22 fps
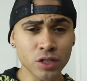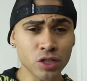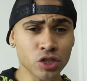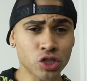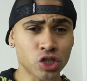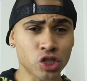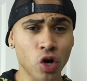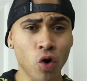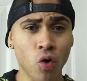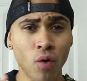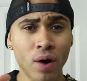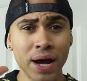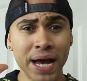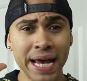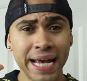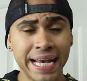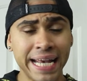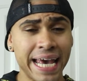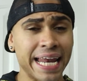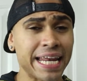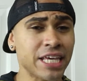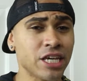So
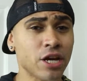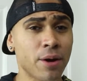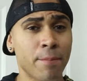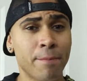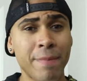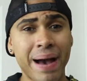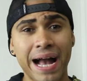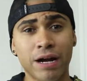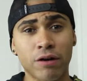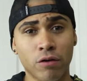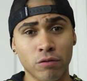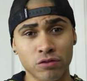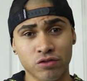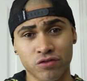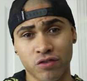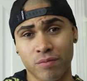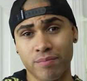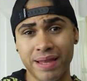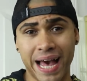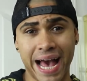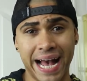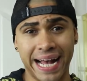getting your macros
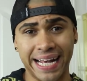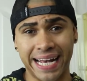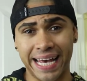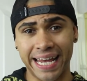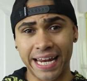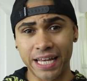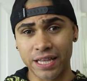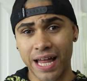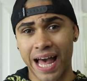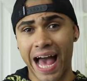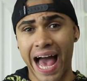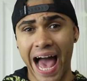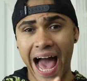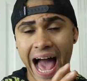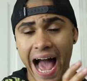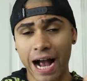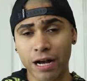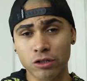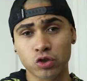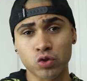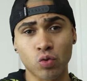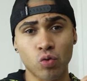from that, getting the
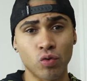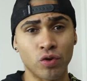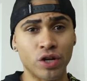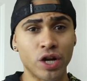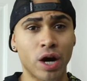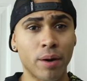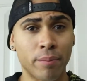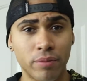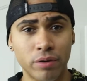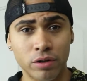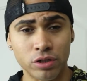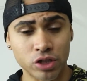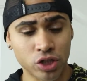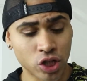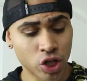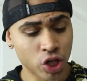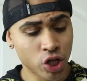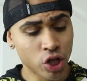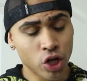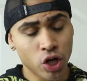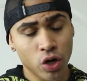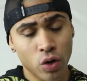actual numbers,
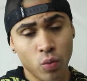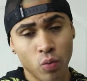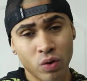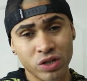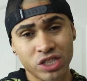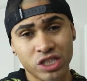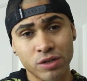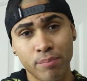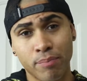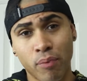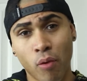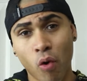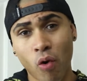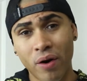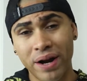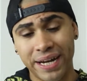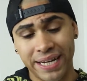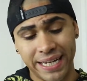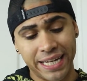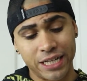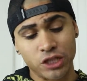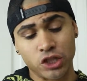what's
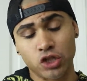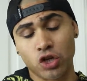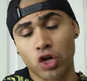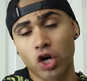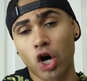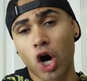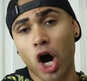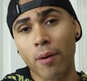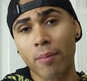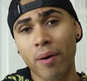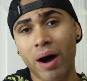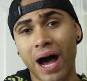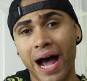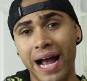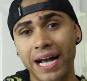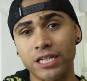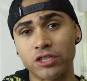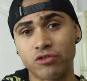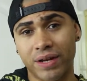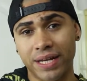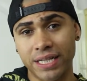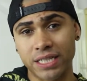important is your
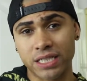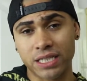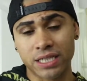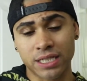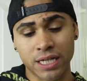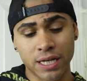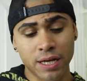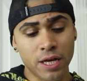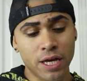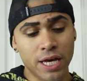carbohydrates,